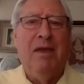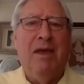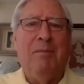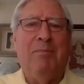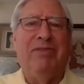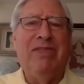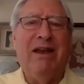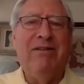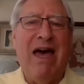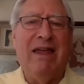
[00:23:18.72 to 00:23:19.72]
but they are
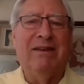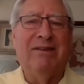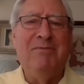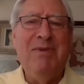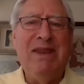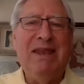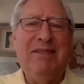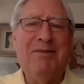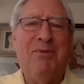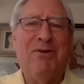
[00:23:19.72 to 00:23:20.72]
not committing the
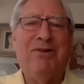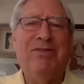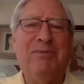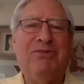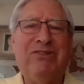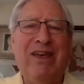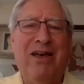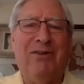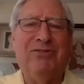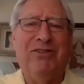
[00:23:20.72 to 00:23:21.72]
murder
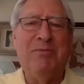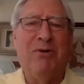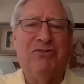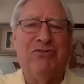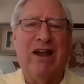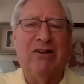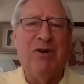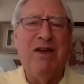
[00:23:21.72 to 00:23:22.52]
themselves in the most direct way.